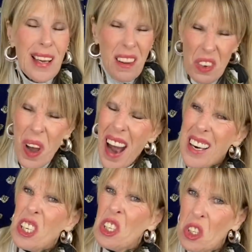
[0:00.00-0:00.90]
If you
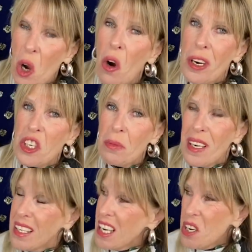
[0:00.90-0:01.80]
had a storage,
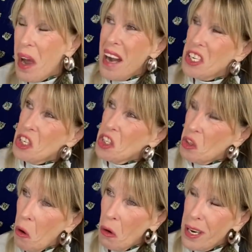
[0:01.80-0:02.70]
Missy, you had a
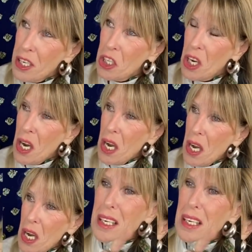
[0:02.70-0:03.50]
storage in